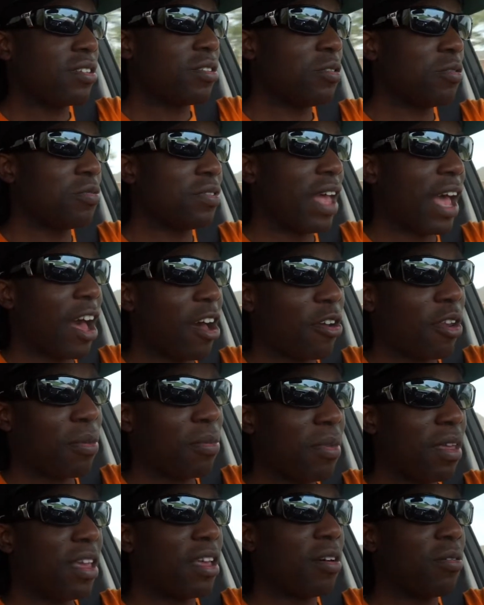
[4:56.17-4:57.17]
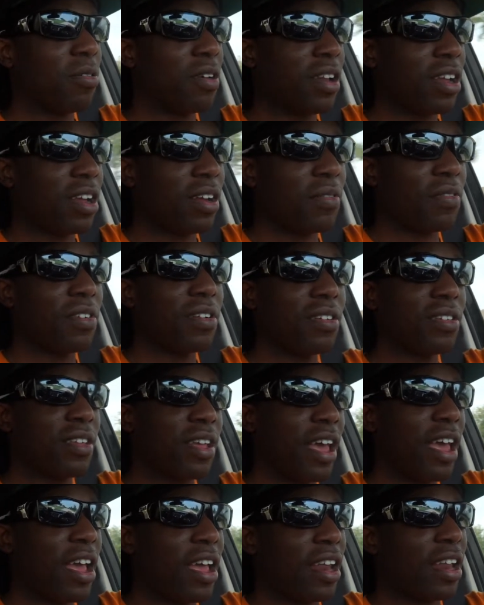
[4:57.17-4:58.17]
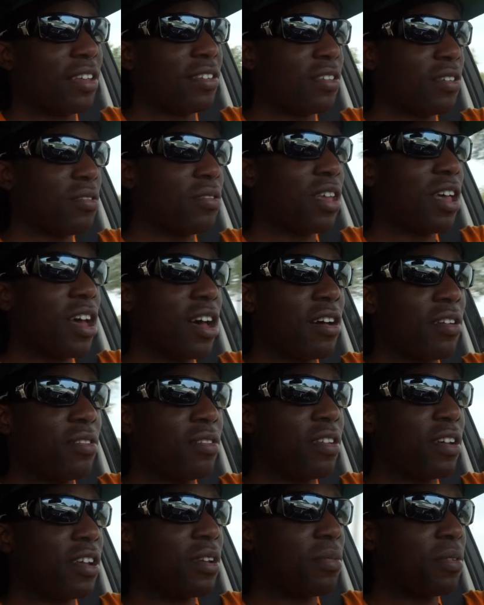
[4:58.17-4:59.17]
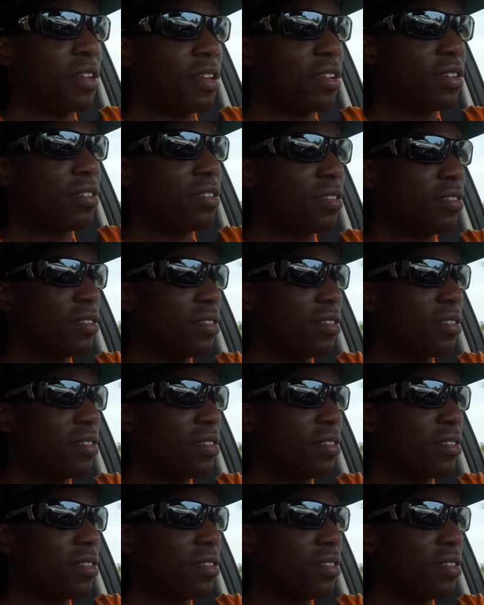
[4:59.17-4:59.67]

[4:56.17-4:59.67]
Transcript: who doubted me or whatever, hey, that's on y'all, you know what I mean?